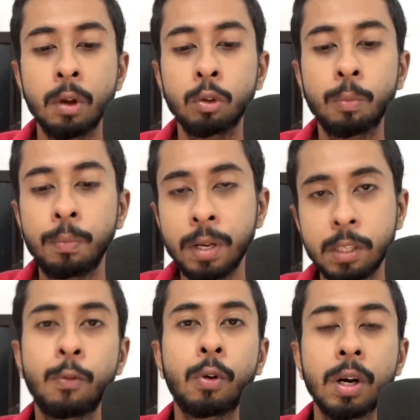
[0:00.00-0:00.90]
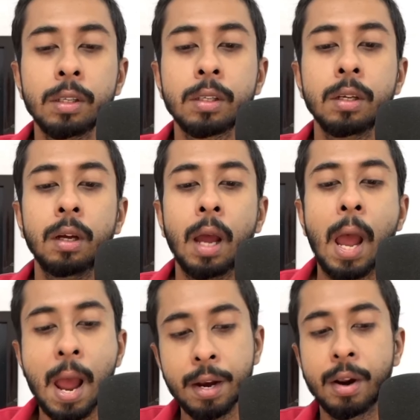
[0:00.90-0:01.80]
So please focus
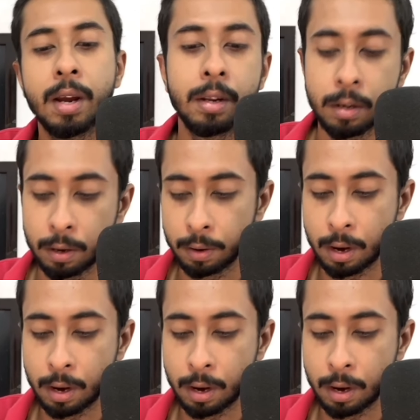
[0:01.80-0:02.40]
and write it